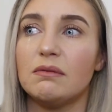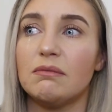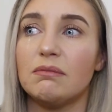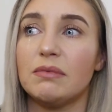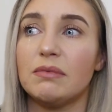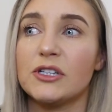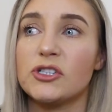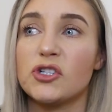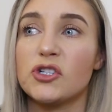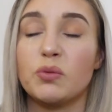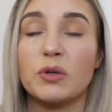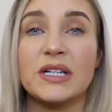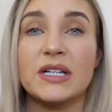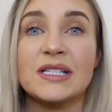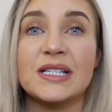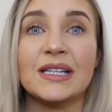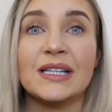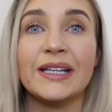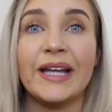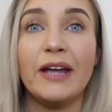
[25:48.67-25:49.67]
I just wanted
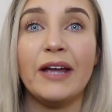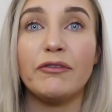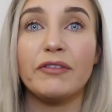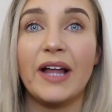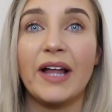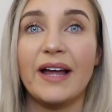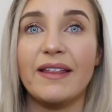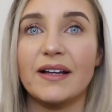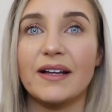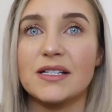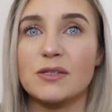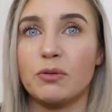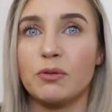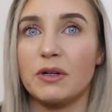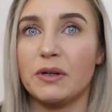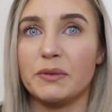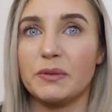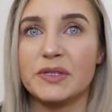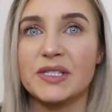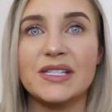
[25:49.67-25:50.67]
to live. Like, that's what
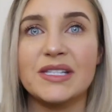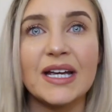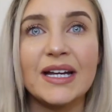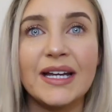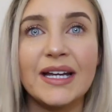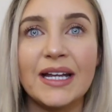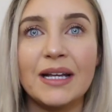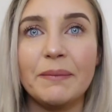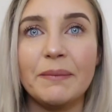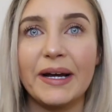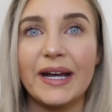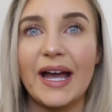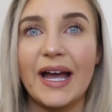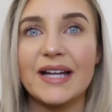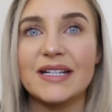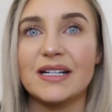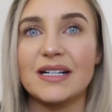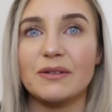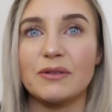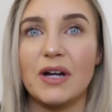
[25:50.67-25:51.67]
I was thinking in my
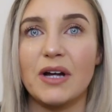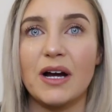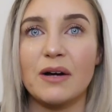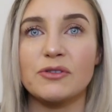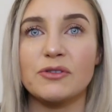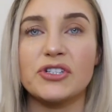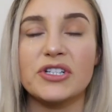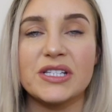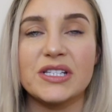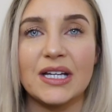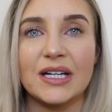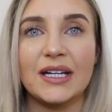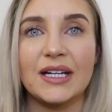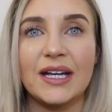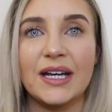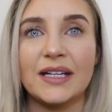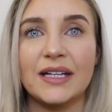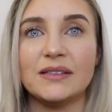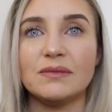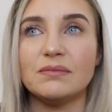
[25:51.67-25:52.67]
head. I was just
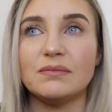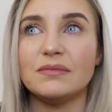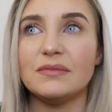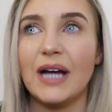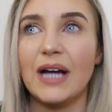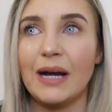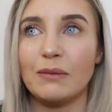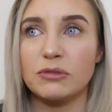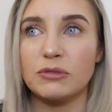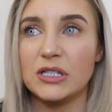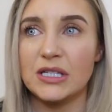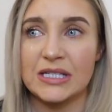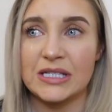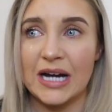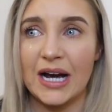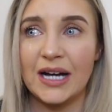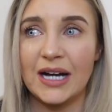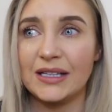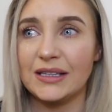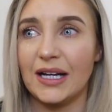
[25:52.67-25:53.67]
thinking, I'm gonna
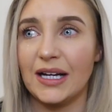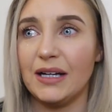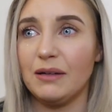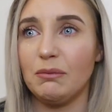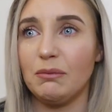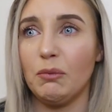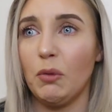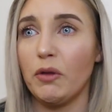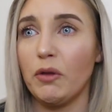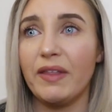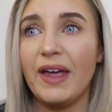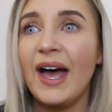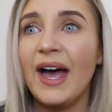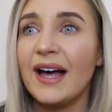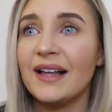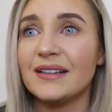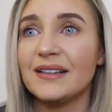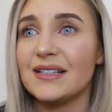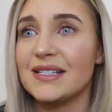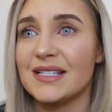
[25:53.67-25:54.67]
die. Like, what the
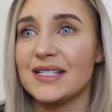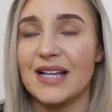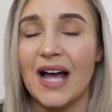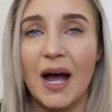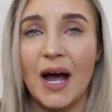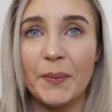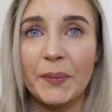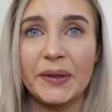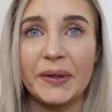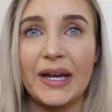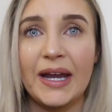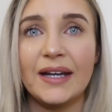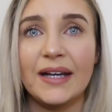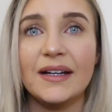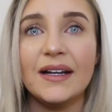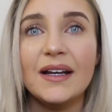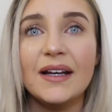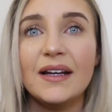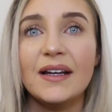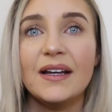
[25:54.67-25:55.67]
hell is happening?
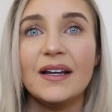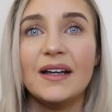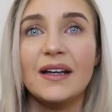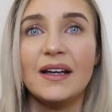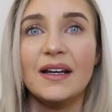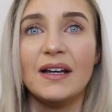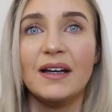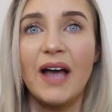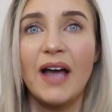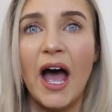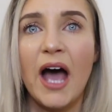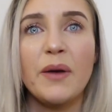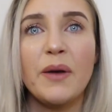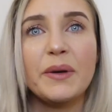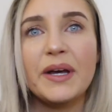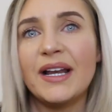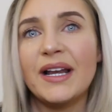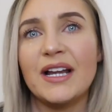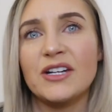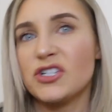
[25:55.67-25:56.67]
How
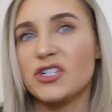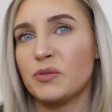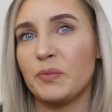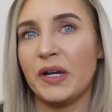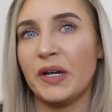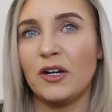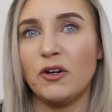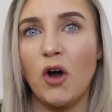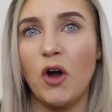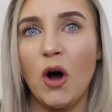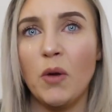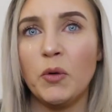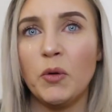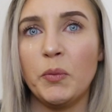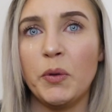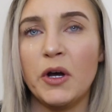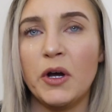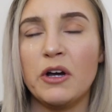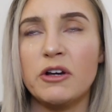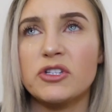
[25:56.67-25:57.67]
can I just be a normal
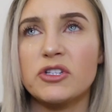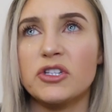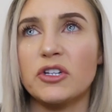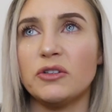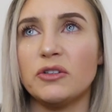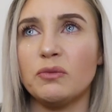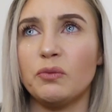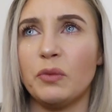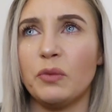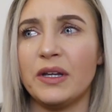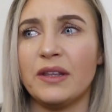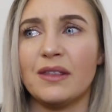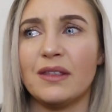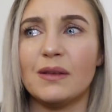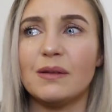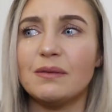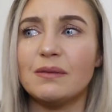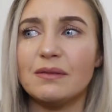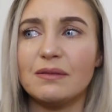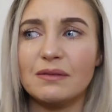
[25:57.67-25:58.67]
person with
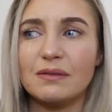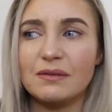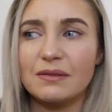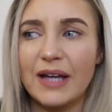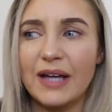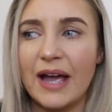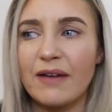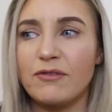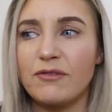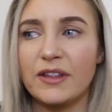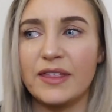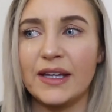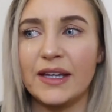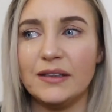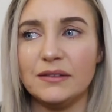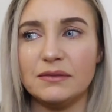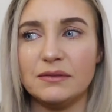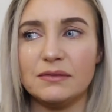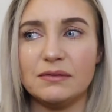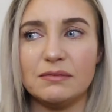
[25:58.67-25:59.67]

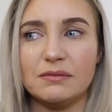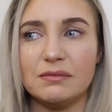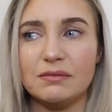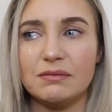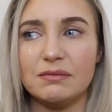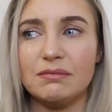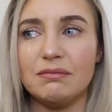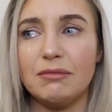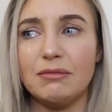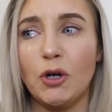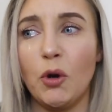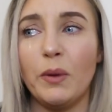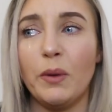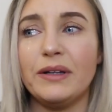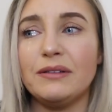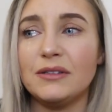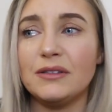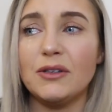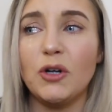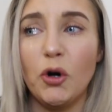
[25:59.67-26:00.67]
everything
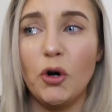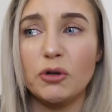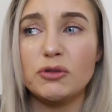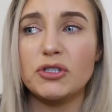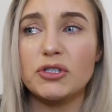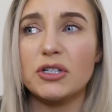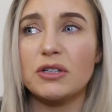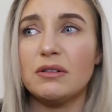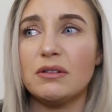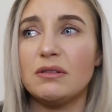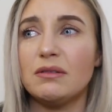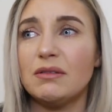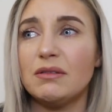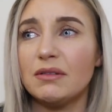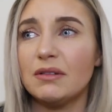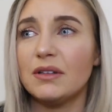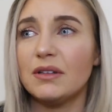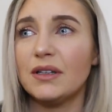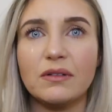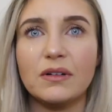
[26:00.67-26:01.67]
going good?
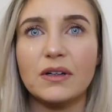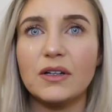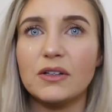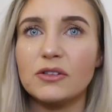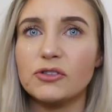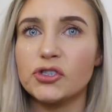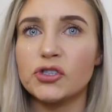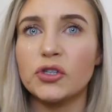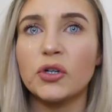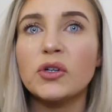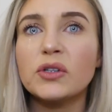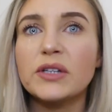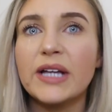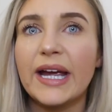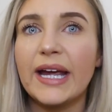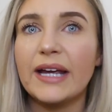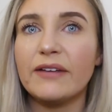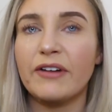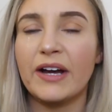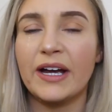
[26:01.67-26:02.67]
Surely
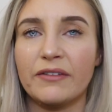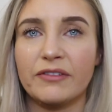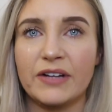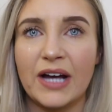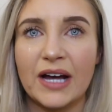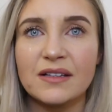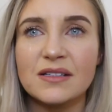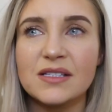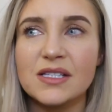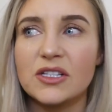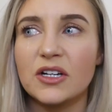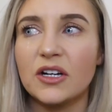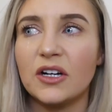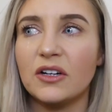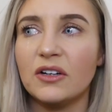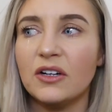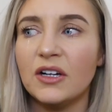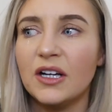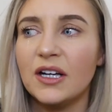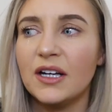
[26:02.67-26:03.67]
if I cancer,
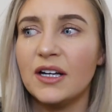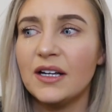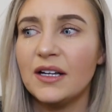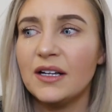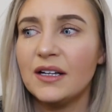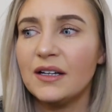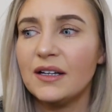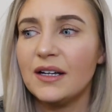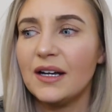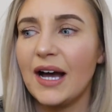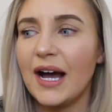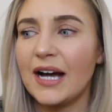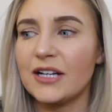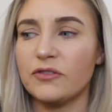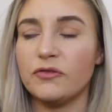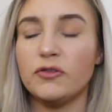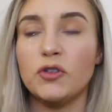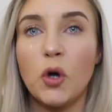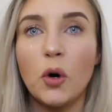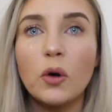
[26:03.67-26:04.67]
I'd
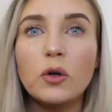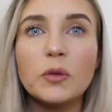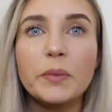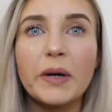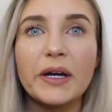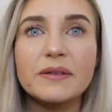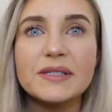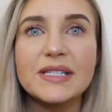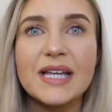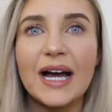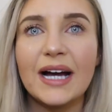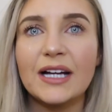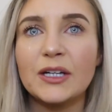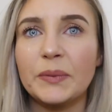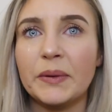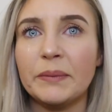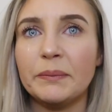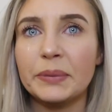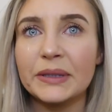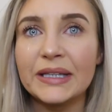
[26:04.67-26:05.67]
have known about it. I'd have
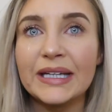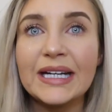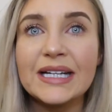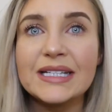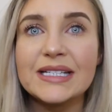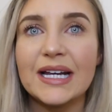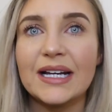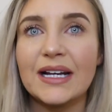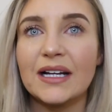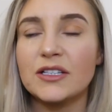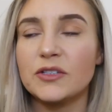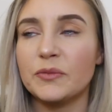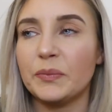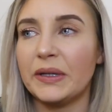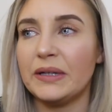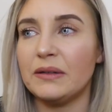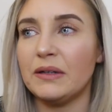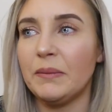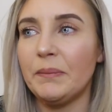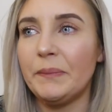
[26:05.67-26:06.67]
been bleeding, I'd have
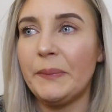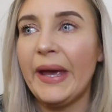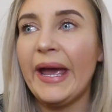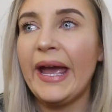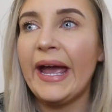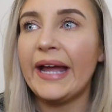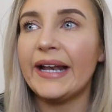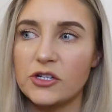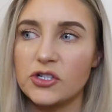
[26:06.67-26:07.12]
been in pain.